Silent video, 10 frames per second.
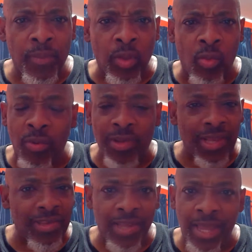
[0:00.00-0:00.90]
What was I
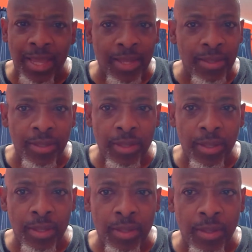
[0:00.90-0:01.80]
saying?
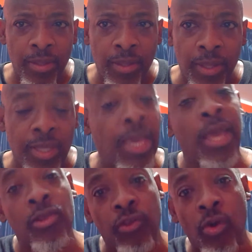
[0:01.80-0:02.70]

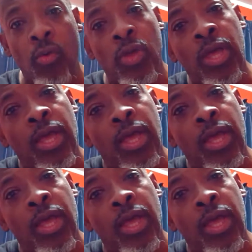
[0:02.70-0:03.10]
Yeah, so